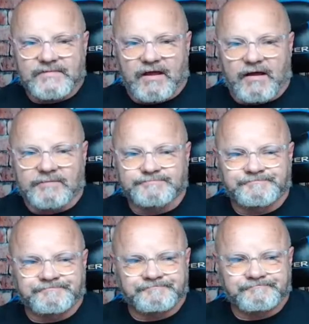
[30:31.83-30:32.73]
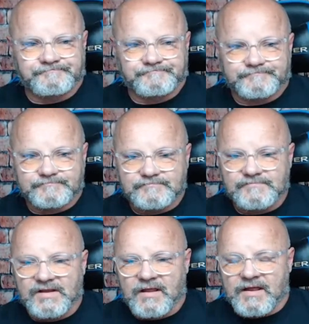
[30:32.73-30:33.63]
Um,
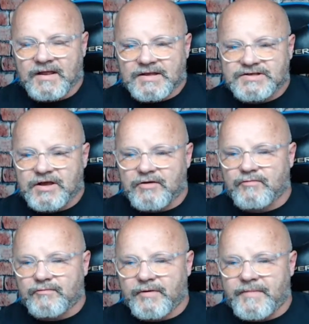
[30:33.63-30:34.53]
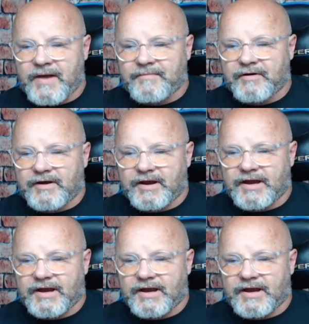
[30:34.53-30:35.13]
so remember,